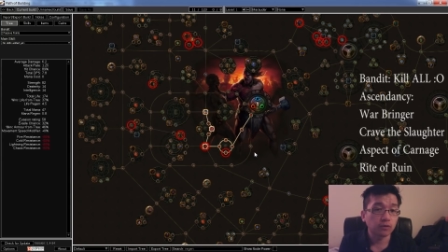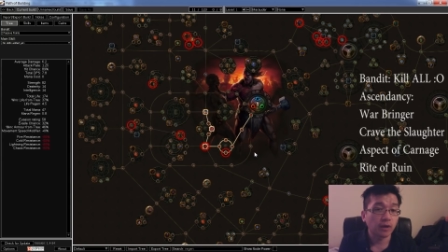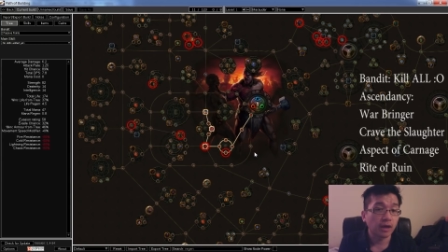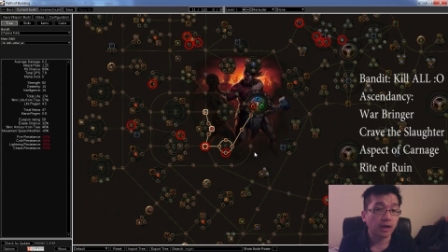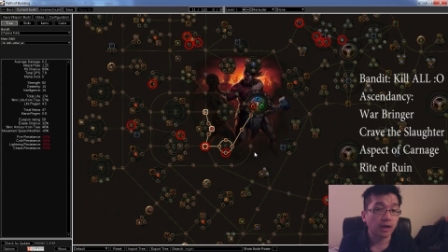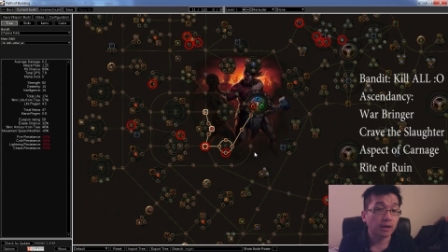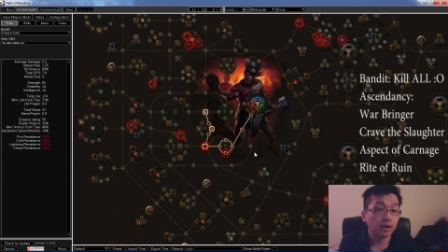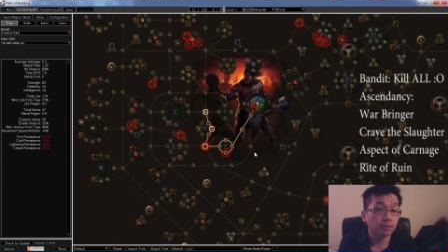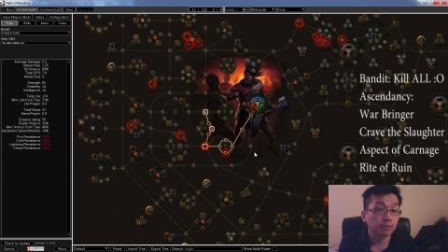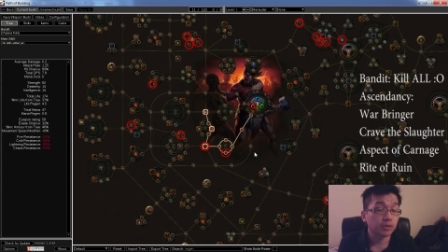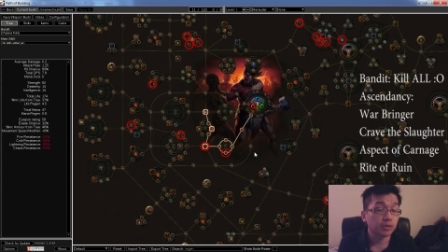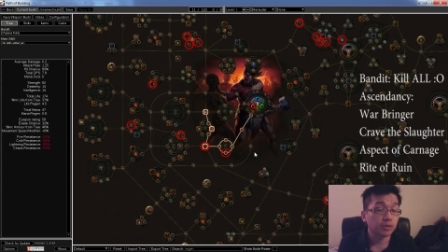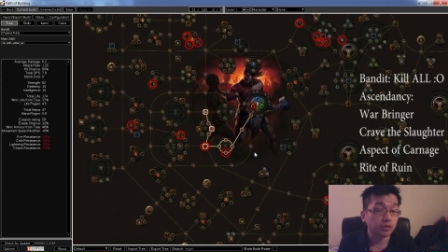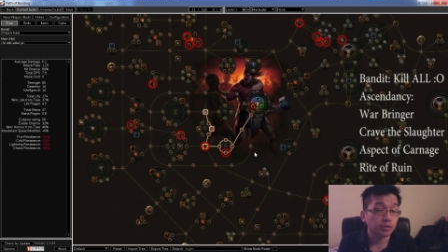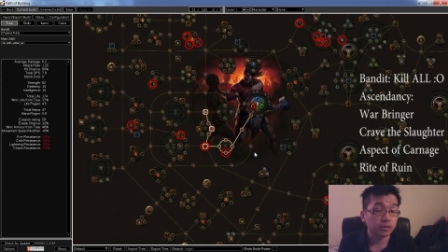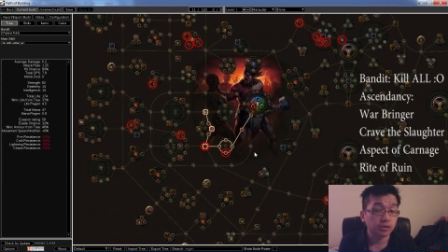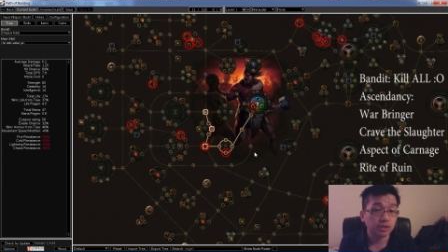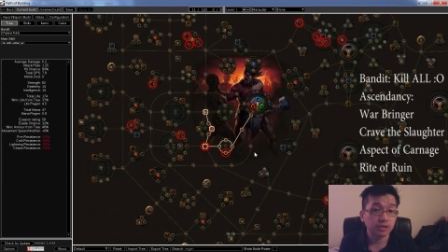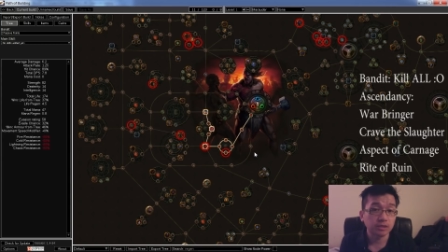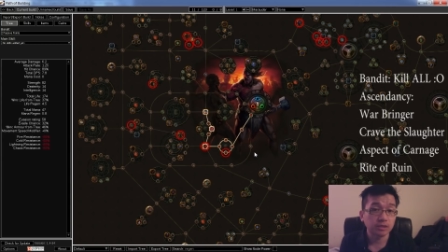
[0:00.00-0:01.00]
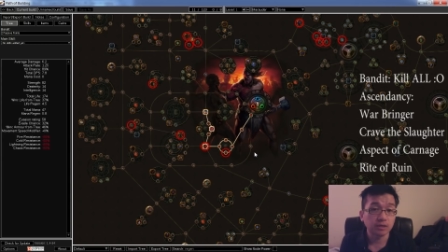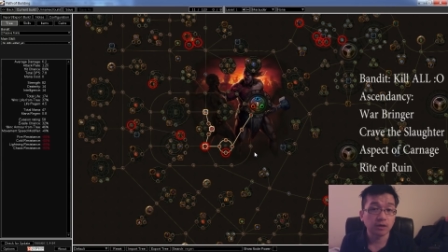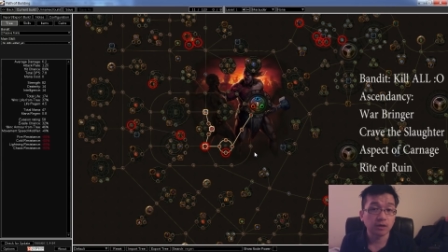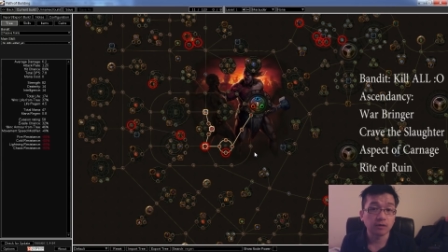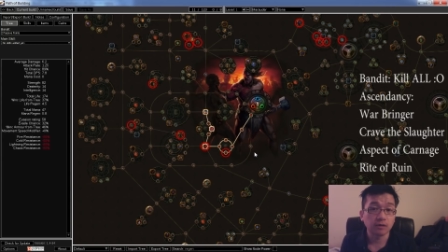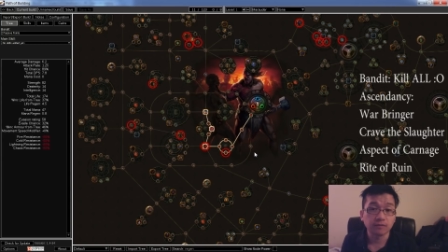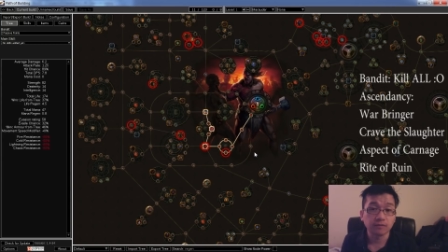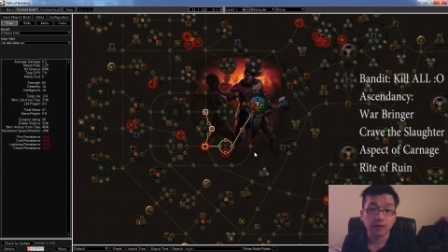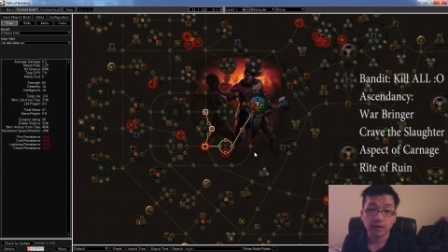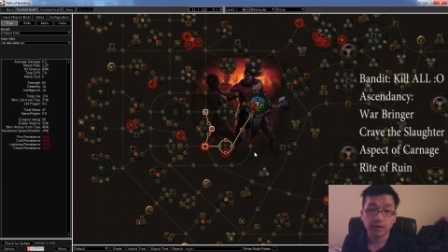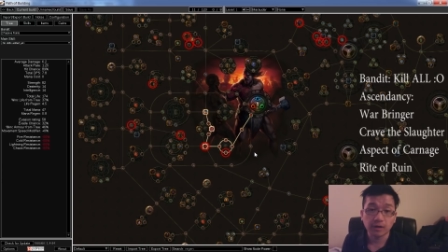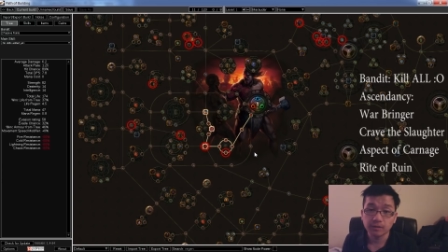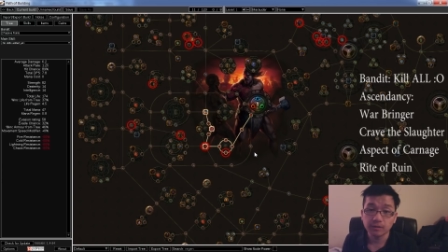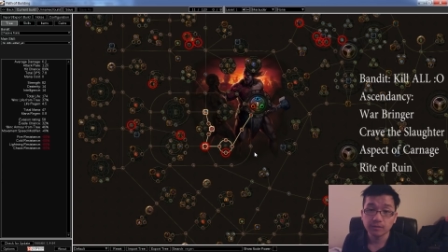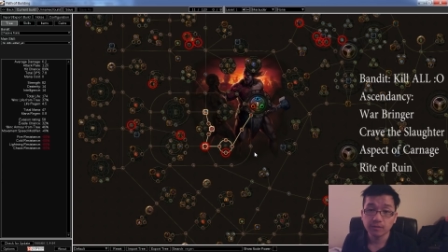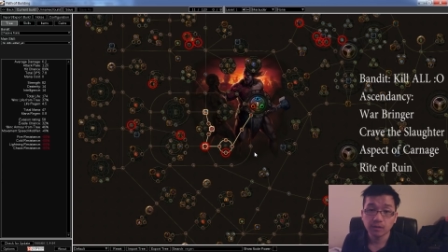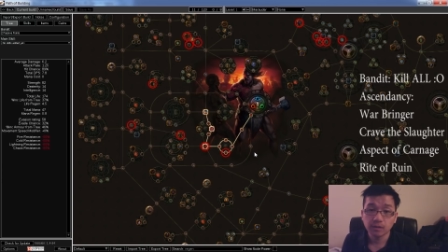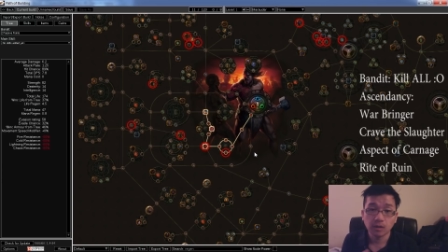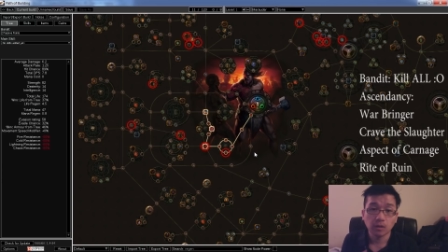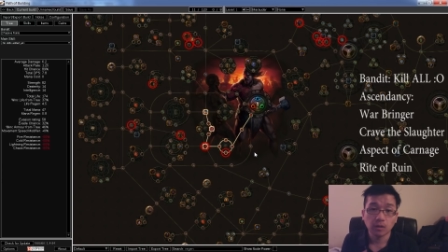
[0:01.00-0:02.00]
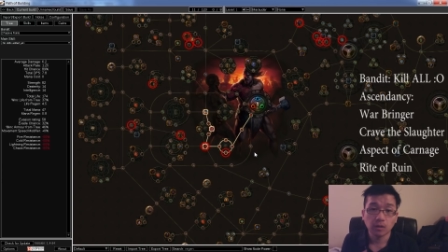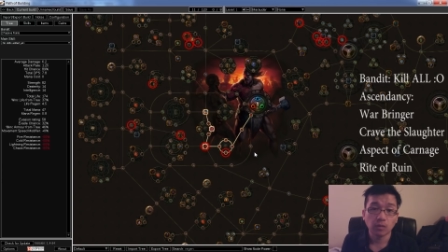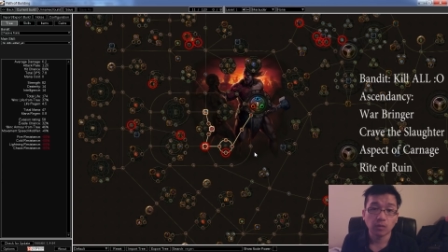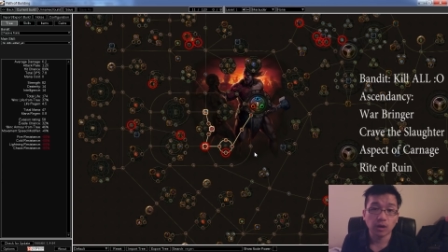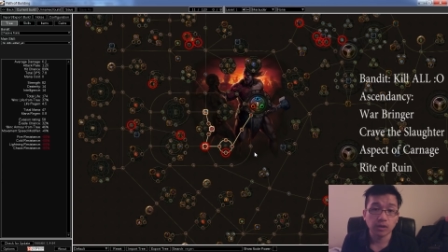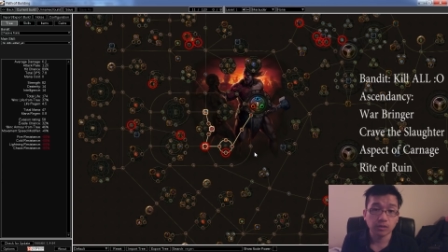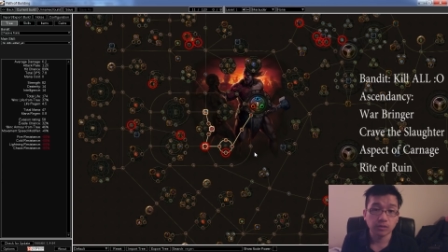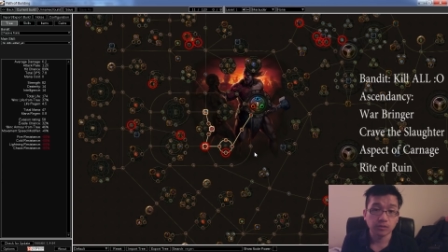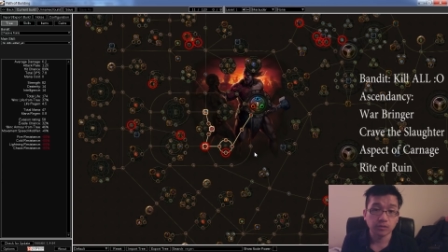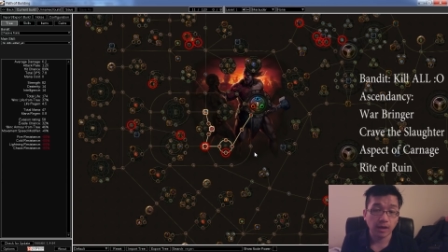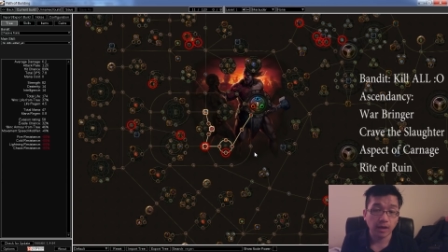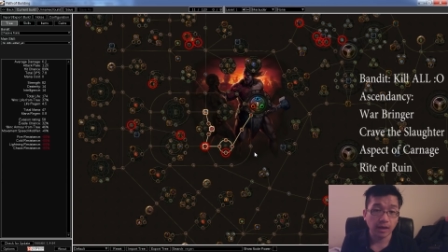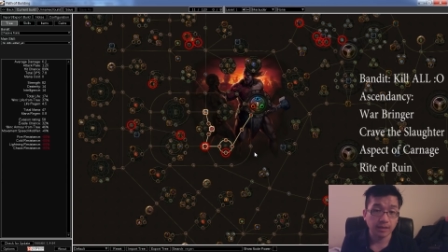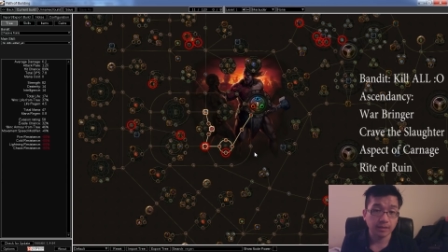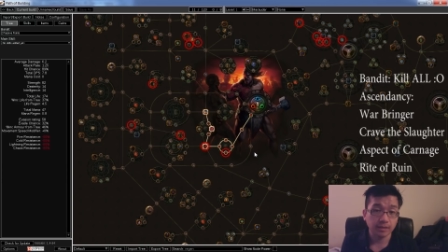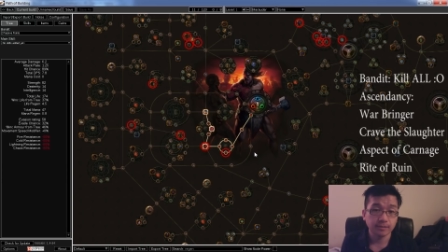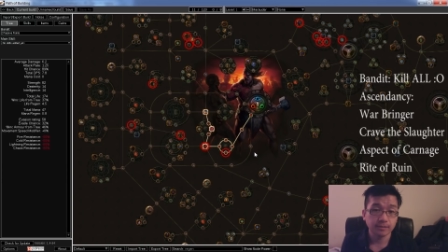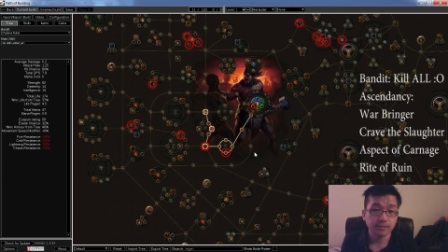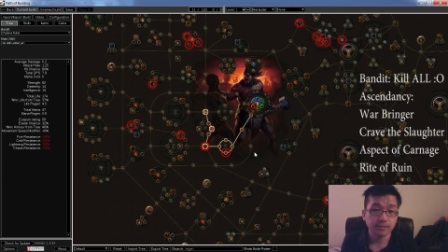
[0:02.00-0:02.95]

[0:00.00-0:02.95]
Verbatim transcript: at Purity of Fire while you're at it